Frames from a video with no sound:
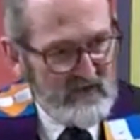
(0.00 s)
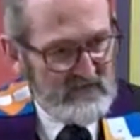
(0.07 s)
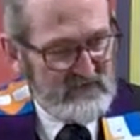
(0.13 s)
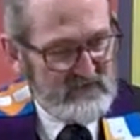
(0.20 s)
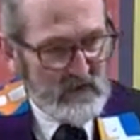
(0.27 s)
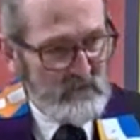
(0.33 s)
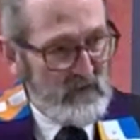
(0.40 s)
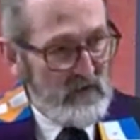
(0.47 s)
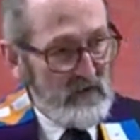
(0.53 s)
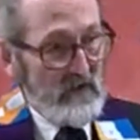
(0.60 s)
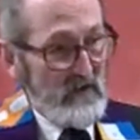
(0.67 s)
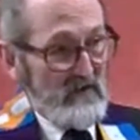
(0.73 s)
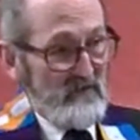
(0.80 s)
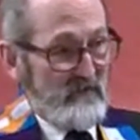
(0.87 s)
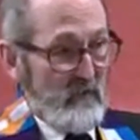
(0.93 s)
some
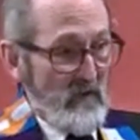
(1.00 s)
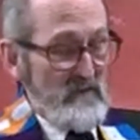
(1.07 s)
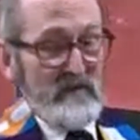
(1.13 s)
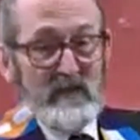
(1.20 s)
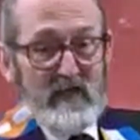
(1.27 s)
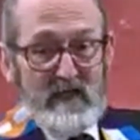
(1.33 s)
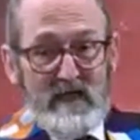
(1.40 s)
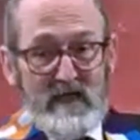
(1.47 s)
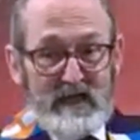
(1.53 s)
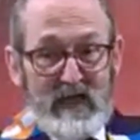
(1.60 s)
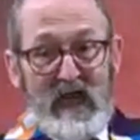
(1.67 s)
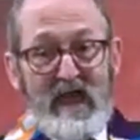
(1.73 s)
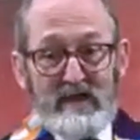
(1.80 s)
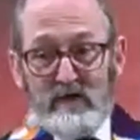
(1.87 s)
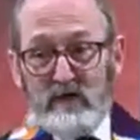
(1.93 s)
formulaic
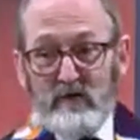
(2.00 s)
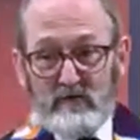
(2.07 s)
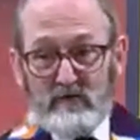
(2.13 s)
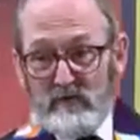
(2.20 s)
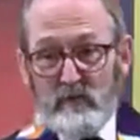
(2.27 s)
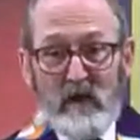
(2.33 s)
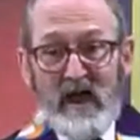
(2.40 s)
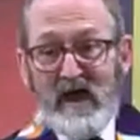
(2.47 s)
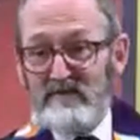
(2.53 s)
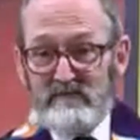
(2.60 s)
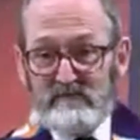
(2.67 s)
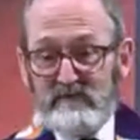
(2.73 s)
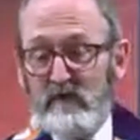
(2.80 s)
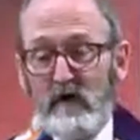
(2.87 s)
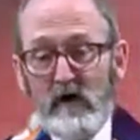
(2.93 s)
anger, the wrath
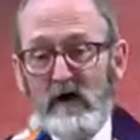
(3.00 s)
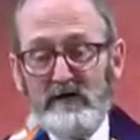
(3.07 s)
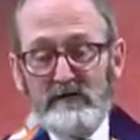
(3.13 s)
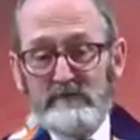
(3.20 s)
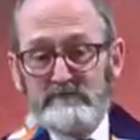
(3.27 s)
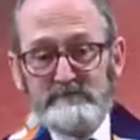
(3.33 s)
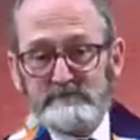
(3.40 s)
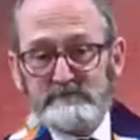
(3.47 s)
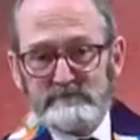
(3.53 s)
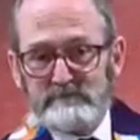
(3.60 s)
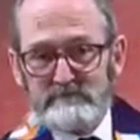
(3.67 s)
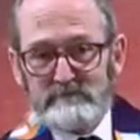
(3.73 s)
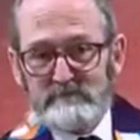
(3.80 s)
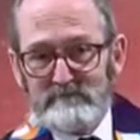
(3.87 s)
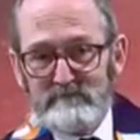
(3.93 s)
of God.
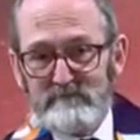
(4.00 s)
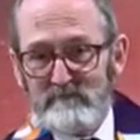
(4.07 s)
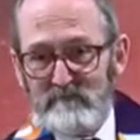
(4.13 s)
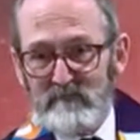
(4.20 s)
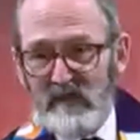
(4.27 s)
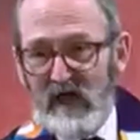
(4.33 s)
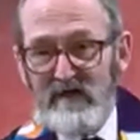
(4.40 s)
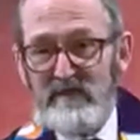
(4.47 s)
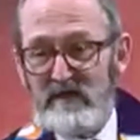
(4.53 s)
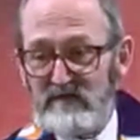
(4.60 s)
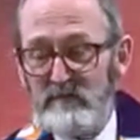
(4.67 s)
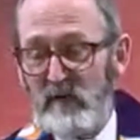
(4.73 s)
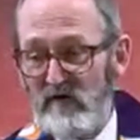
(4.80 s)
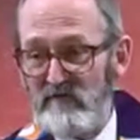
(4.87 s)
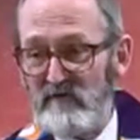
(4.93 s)
I think
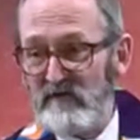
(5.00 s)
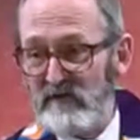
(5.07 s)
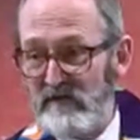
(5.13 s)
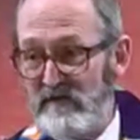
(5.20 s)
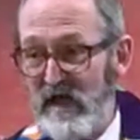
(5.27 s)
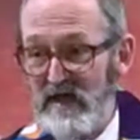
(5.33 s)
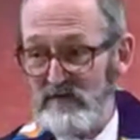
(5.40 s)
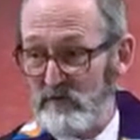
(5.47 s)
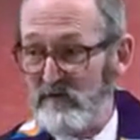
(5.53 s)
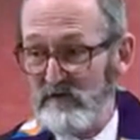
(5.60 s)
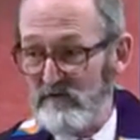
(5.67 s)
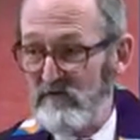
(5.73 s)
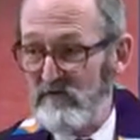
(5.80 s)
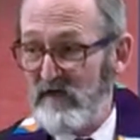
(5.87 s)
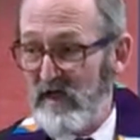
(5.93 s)
it's perfectly natural to
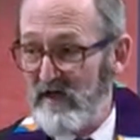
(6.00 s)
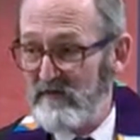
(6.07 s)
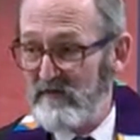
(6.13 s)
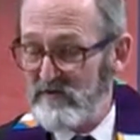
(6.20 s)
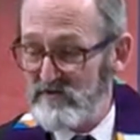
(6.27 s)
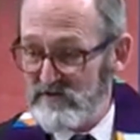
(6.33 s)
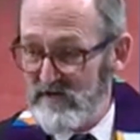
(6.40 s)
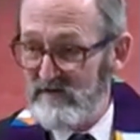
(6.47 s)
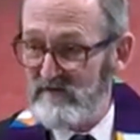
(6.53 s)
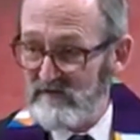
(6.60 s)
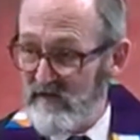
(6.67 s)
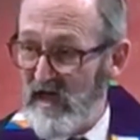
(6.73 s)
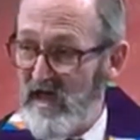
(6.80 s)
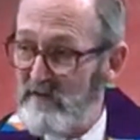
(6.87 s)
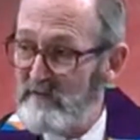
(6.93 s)
understand that Jesus
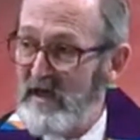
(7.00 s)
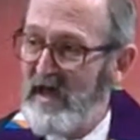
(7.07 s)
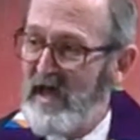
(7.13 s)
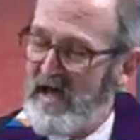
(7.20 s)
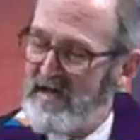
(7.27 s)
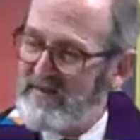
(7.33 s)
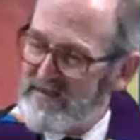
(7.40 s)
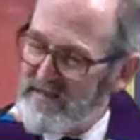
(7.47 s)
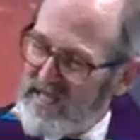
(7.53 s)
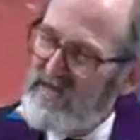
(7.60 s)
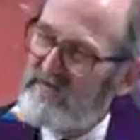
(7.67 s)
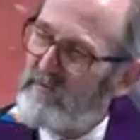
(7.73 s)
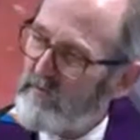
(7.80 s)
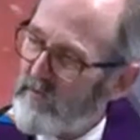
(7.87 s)
came, and even